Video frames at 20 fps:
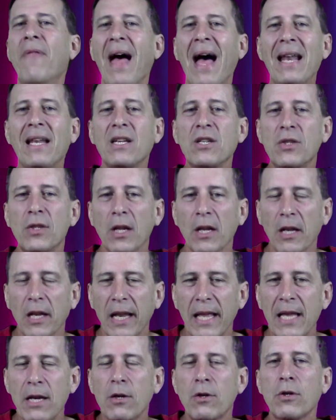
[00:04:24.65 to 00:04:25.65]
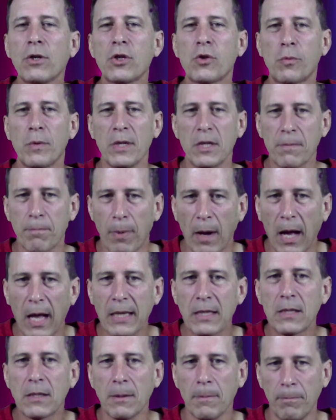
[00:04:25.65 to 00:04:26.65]
That is the leader's
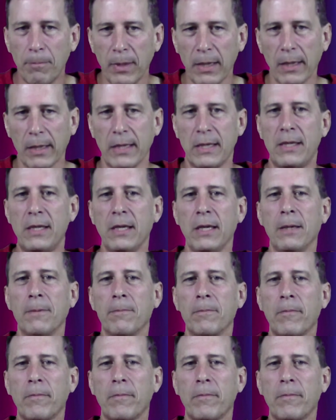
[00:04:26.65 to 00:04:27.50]
responsibility,